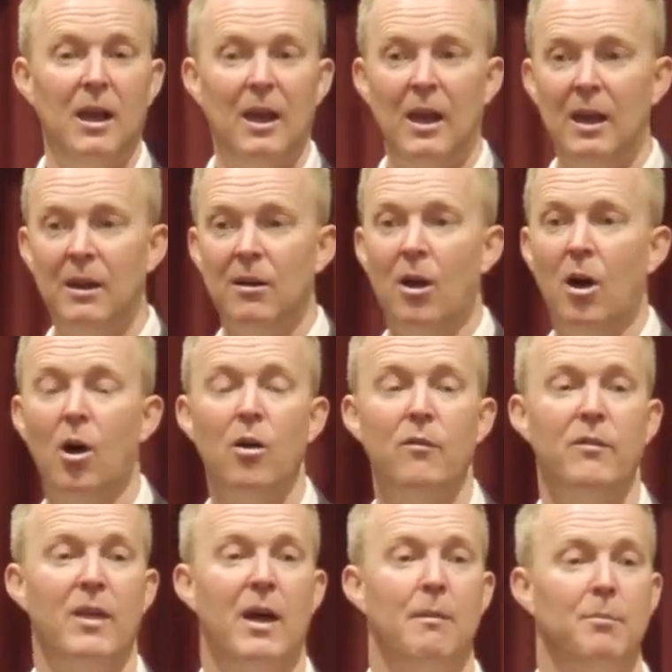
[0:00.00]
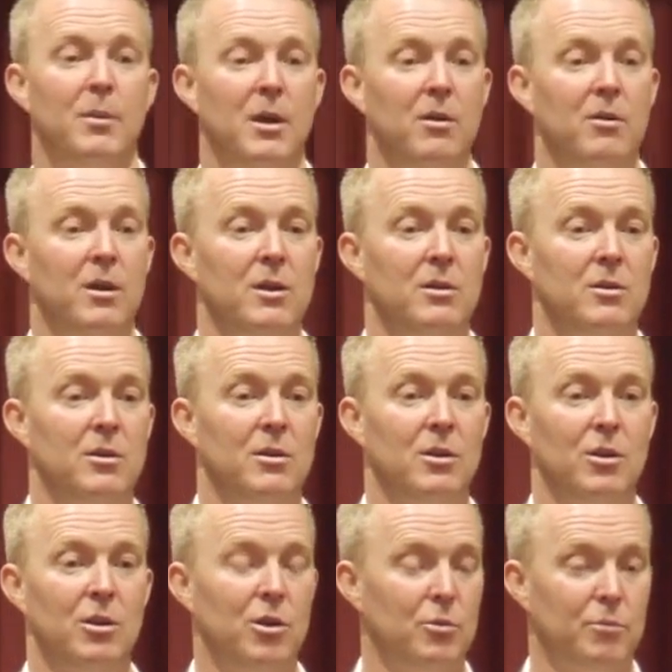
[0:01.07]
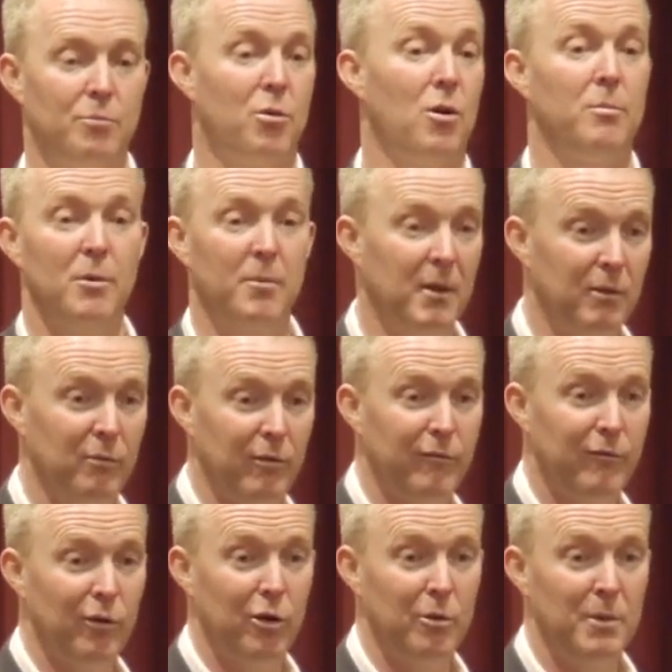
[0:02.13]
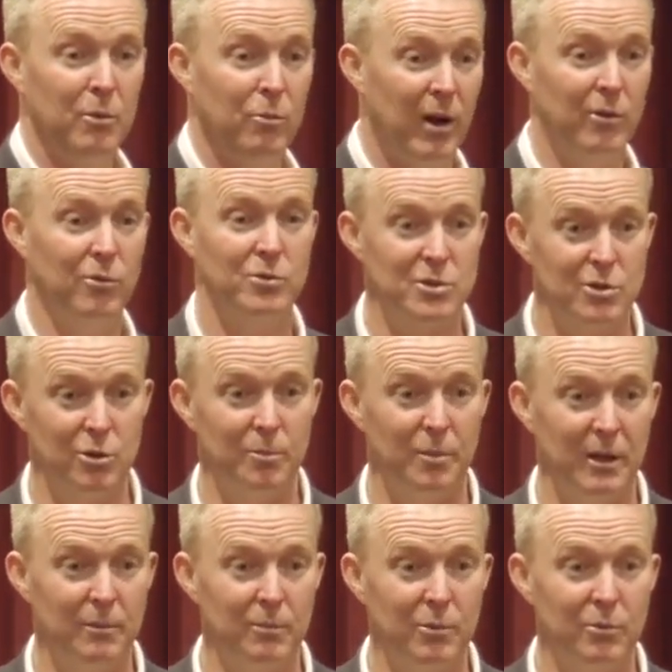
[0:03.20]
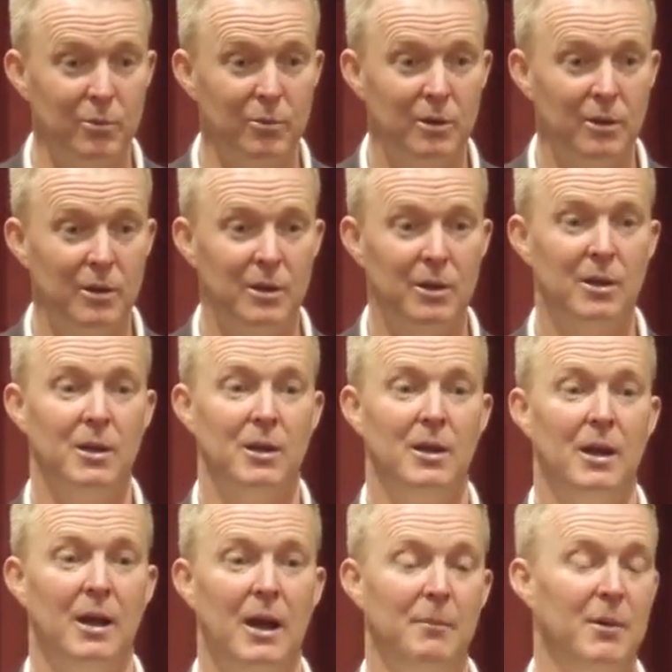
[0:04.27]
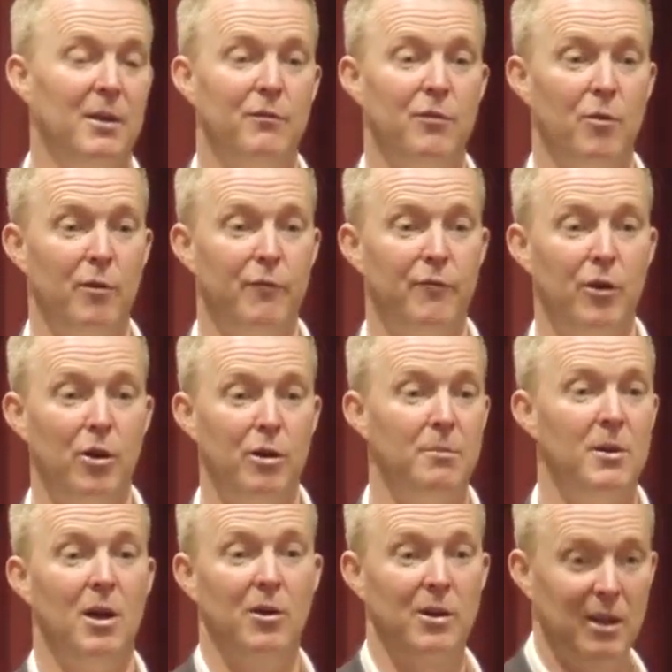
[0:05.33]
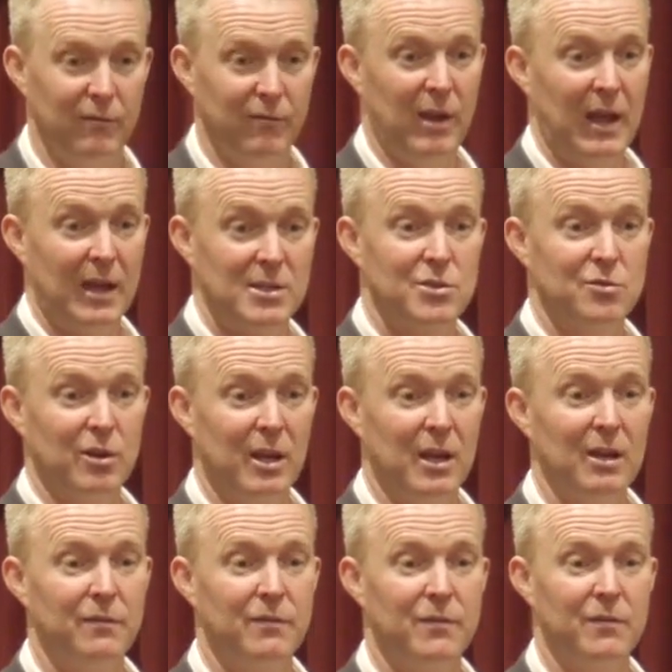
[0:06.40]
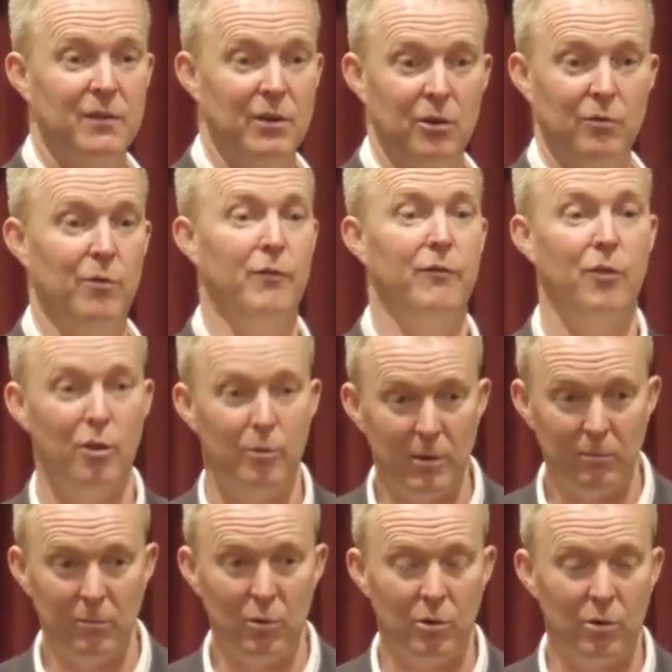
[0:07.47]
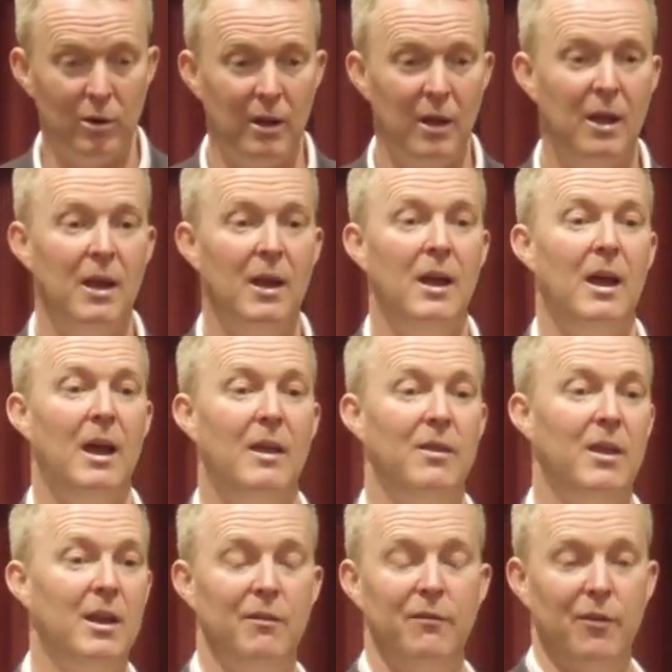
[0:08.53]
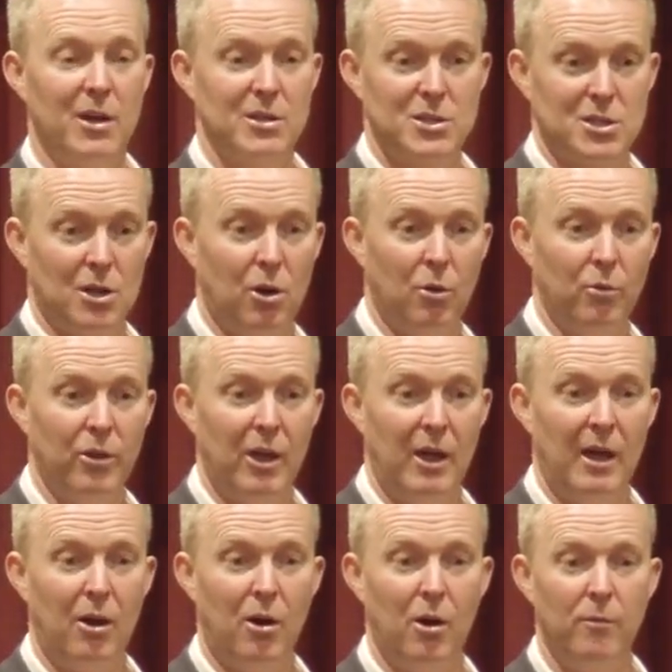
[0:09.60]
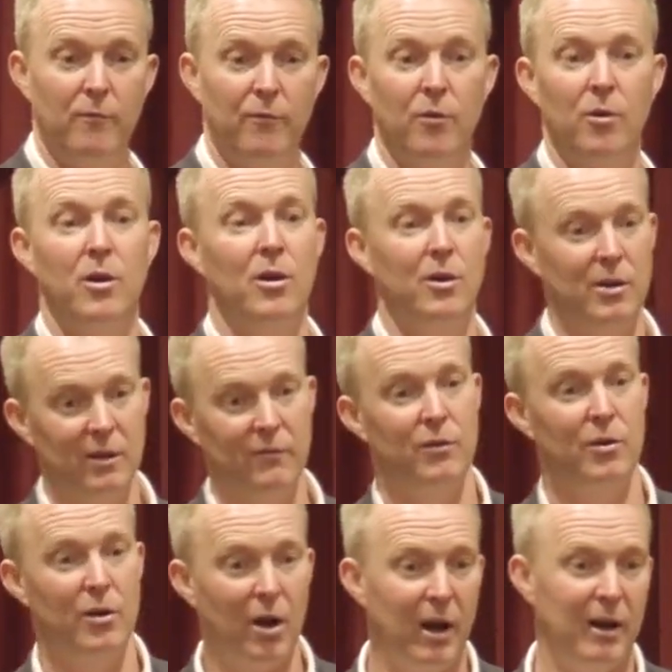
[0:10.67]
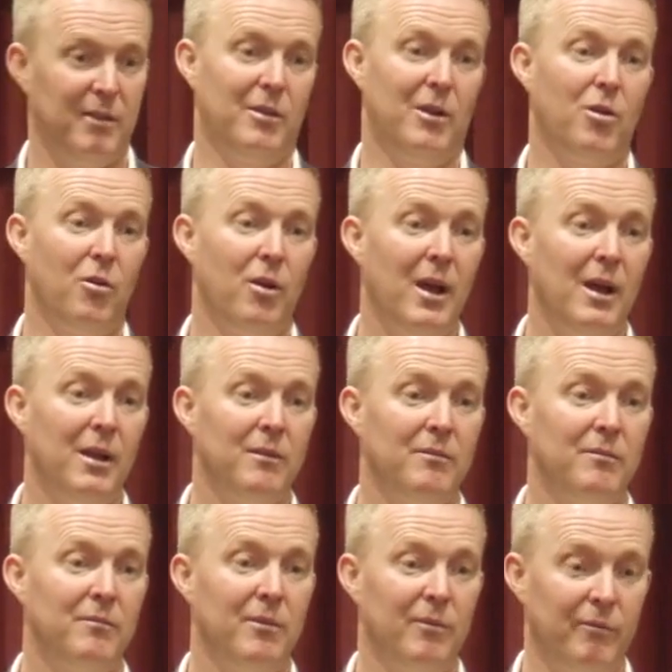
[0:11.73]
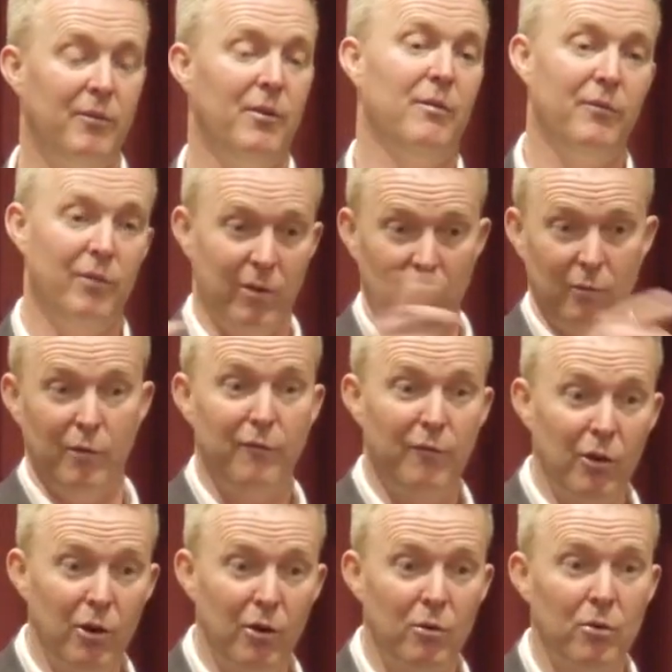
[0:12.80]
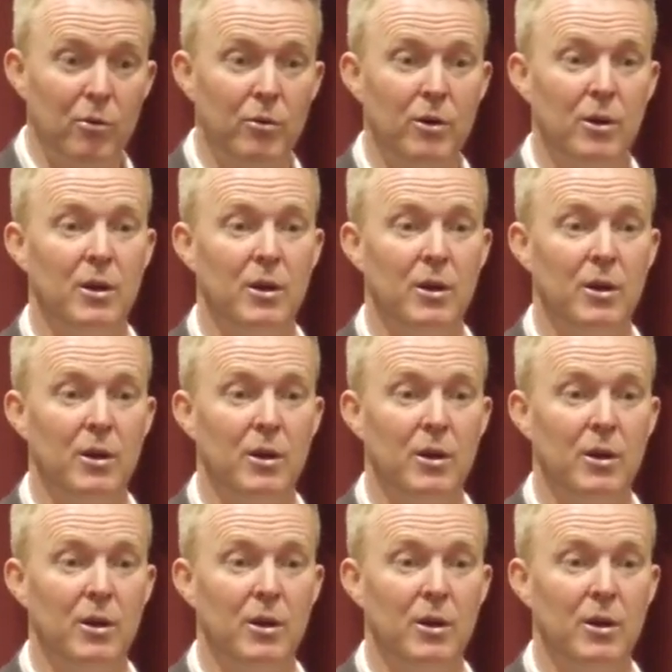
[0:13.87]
And over that period, you'd probably refer me one or two people. Um, and if you referred me, I'd give you extra gifts and you'd refer me more. And then if I sold that home for you, I'd give you a night at the Crown for, for the referral.